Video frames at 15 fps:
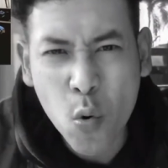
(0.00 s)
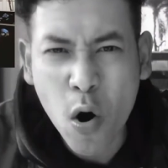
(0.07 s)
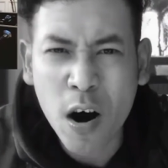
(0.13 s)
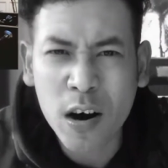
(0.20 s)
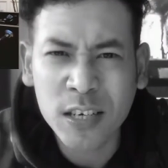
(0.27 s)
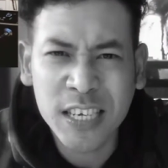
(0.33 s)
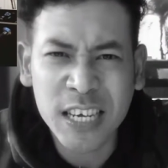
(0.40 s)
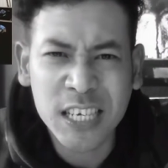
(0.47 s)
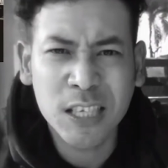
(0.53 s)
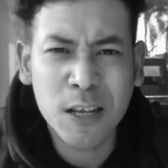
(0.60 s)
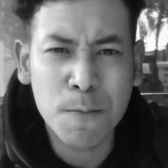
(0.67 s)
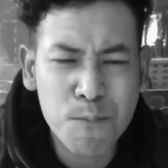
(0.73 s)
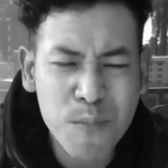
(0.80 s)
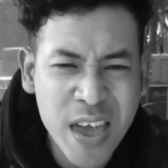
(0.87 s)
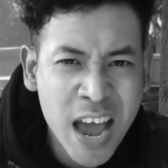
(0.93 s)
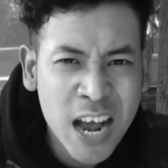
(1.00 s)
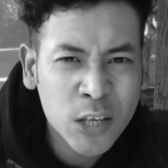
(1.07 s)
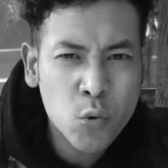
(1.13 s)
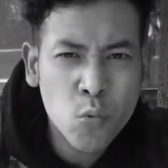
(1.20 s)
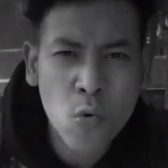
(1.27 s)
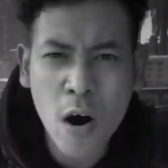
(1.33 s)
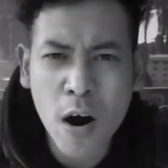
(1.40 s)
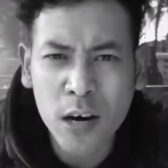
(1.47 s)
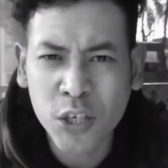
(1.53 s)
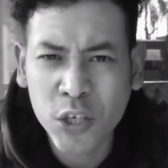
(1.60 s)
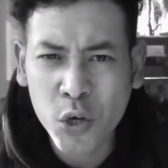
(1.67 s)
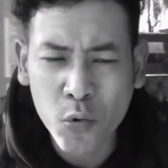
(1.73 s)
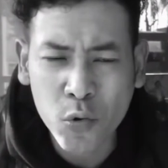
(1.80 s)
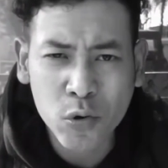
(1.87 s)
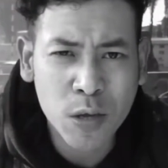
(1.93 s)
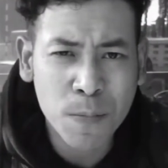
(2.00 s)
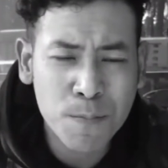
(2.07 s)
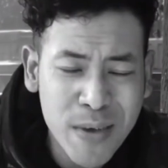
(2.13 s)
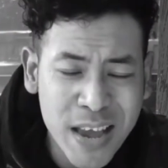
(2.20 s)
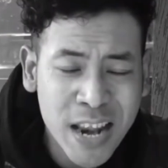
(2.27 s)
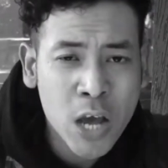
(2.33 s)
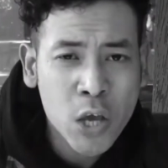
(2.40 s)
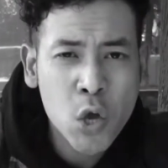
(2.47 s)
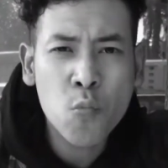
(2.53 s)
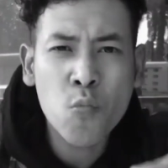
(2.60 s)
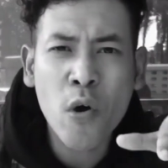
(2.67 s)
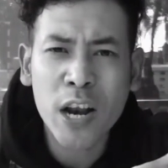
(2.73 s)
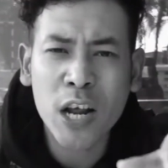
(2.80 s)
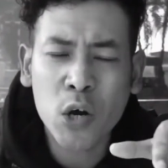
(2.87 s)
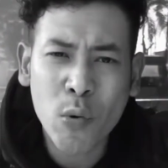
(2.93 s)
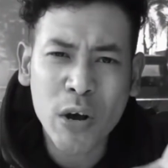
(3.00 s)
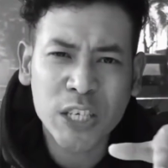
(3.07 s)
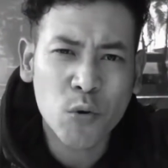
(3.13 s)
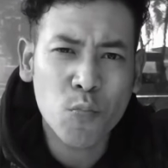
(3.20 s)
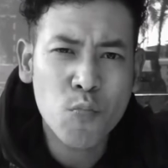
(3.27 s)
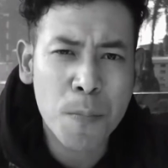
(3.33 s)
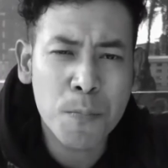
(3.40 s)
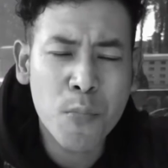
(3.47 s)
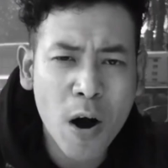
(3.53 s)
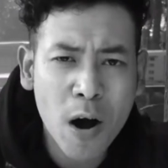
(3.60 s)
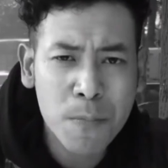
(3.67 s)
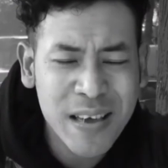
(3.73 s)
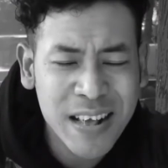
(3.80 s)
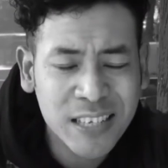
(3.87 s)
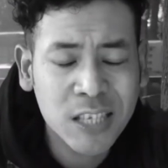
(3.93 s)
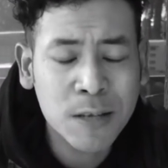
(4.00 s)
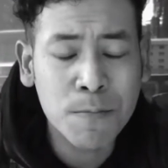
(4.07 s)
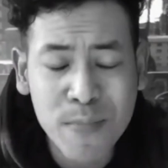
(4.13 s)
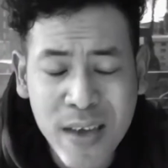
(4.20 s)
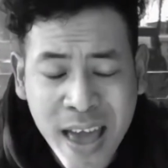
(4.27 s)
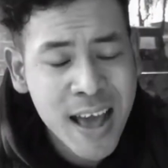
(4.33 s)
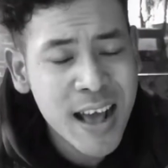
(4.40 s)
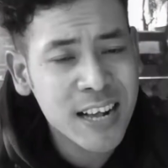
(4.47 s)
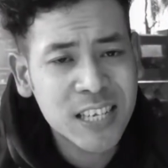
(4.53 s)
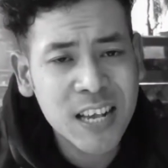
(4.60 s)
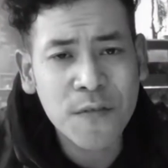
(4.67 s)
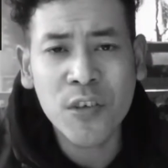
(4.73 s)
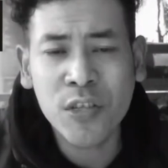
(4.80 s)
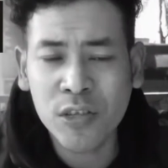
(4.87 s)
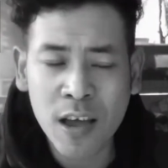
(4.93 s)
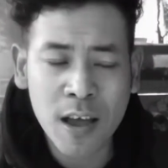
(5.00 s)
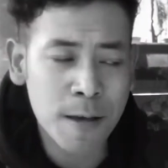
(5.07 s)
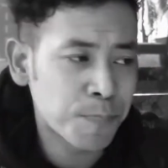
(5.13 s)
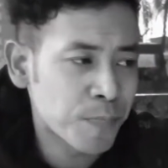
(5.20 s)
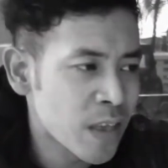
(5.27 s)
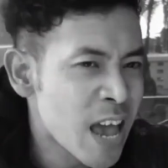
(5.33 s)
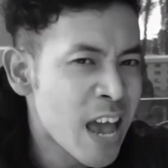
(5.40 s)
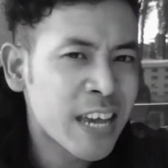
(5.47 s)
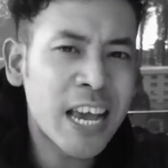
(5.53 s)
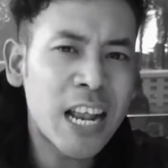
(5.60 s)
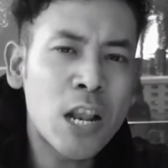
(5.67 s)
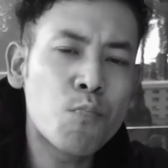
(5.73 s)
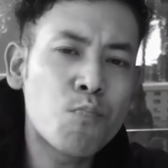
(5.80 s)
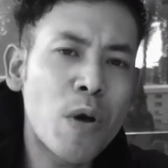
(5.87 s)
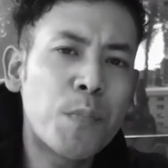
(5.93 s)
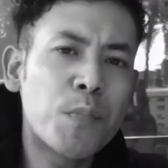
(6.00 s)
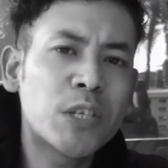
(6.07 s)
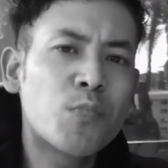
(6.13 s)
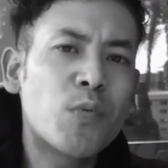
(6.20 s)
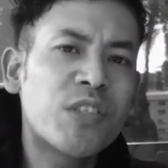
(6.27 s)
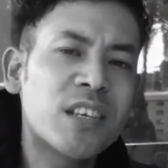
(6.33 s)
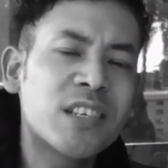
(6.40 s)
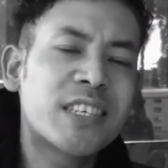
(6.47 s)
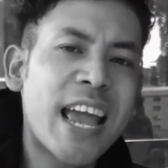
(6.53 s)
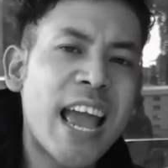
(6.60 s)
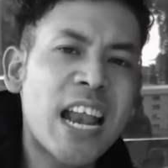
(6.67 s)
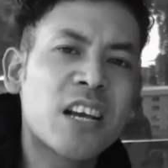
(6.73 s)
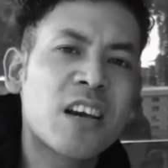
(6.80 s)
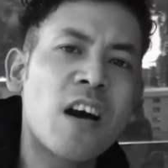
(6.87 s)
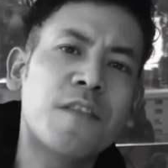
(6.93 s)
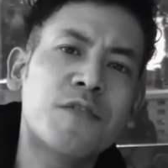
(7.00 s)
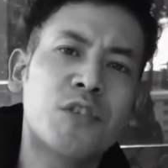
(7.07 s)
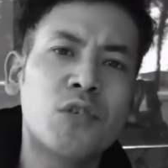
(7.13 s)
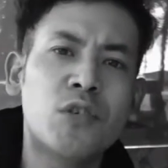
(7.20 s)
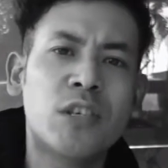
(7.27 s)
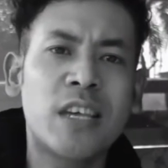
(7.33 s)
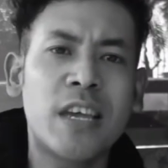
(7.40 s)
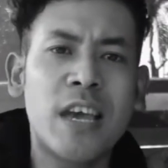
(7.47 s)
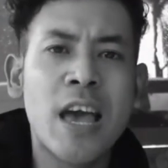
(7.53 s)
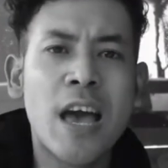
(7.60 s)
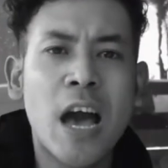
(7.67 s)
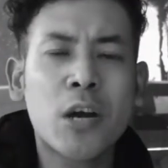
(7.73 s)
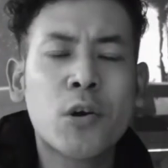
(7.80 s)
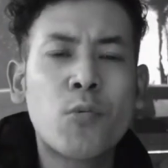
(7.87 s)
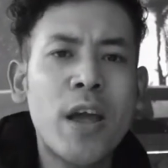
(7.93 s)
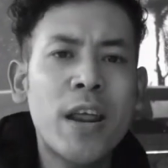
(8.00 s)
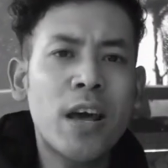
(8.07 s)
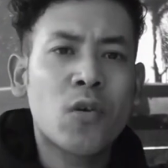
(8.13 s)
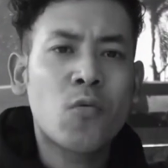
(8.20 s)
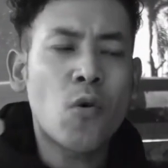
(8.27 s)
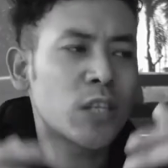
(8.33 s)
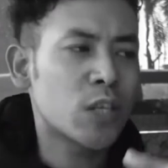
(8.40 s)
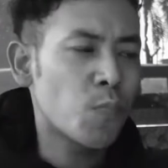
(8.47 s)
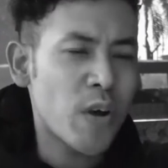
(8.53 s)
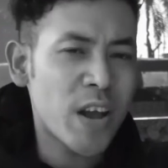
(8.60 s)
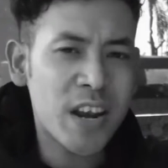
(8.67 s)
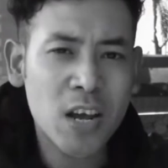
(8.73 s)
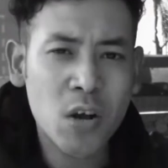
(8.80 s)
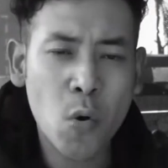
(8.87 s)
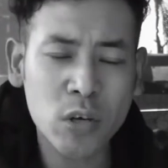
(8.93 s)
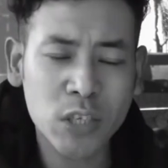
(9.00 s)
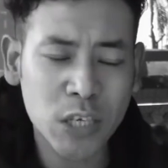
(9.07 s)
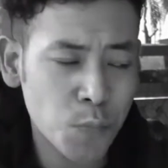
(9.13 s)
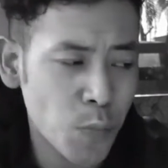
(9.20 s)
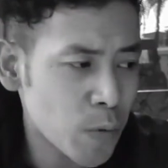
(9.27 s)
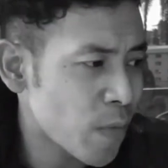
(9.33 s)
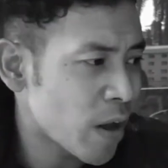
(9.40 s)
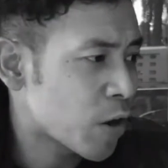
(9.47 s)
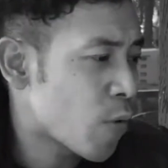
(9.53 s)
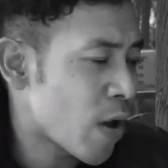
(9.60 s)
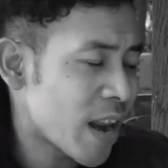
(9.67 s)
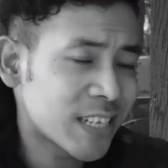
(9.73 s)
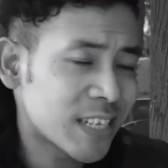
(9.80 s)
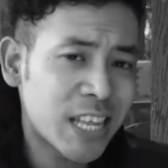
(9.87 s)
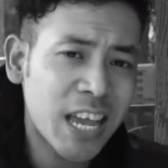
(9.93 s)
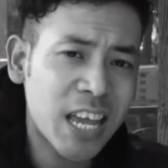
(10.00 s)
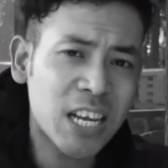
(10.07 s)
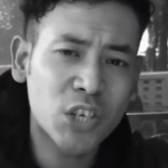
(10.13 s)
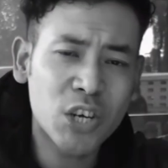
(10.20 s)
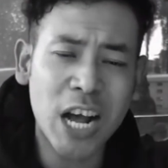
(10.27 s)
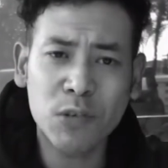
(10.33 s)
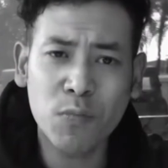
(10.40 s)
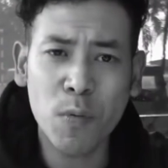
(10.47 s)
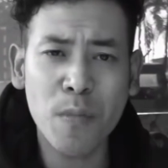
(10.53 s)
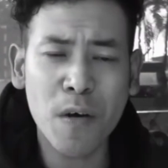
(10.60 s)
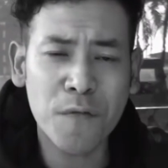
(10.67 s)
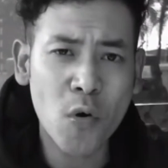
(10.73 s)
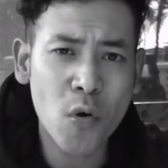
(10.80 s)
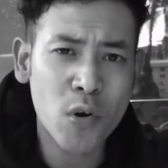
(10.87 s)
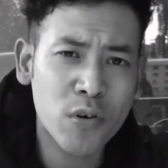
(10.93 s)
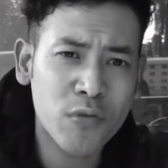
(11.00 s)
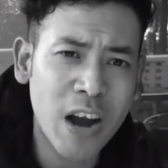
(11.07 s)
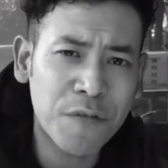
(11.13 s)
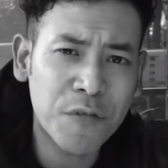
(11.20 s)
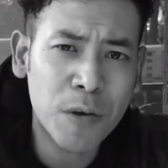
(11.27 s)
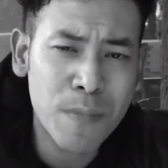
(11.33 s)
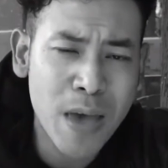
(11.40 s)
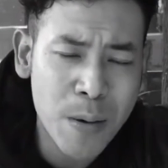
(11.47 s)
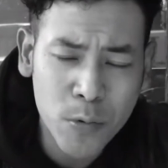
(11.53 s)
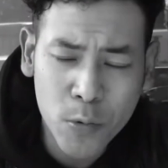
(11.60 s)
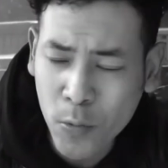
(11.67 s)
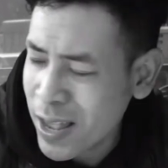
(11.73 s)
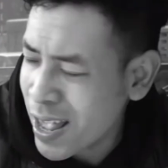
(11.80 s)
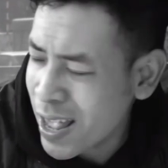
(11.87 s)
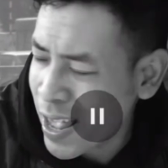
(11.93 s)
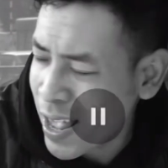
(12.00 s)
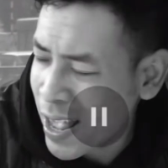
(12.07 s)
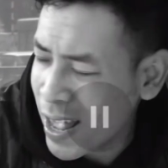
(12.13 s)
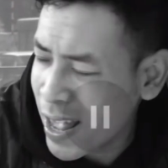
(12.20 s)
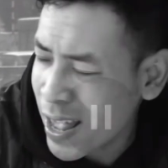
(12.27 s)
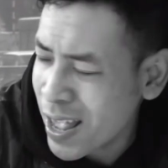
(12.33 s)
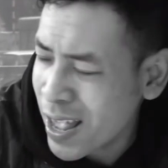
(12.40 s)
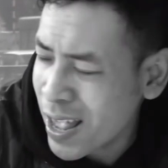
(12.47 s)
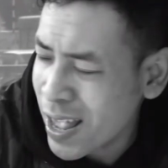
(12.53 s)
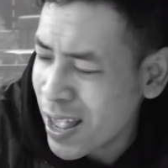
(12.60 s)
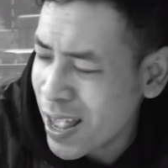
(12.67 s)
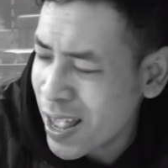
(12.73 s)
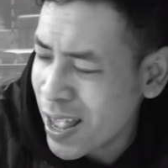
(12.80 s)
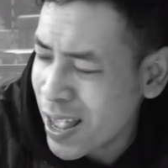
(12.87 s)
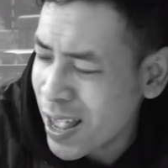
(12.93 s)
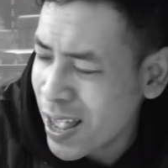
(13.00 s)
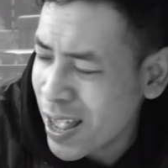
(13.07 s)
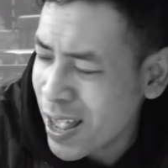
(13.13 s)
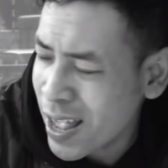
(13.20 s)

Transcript: no artist to me To art, you me you wanna question what bar means to me It's everything, killing rappers with this handcuff You see, I create across the grid, I cross for my critics Taking shots with my photographic memory Nice, nice, nice.